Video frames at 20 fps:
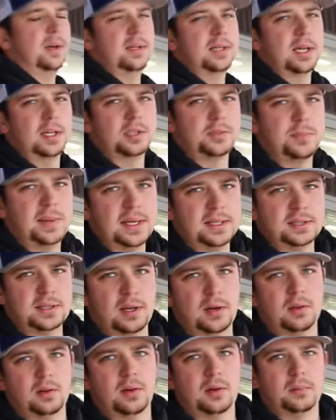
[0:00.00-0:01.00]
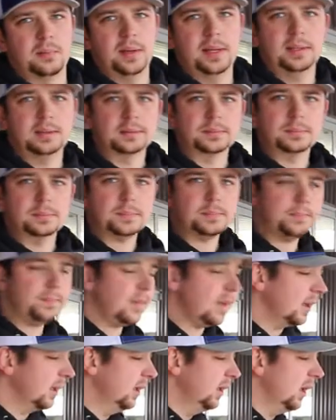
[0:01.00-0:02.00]
to touch base on a little bit.
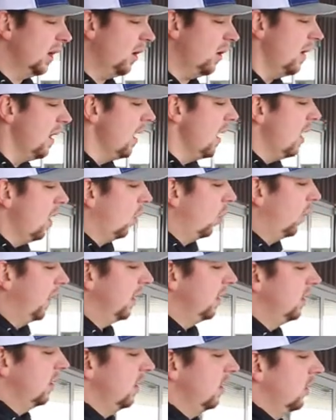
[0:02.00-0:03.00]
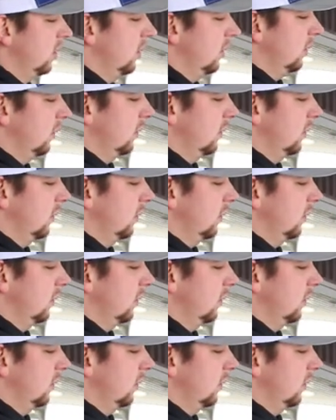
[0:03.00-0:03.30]
You know, we do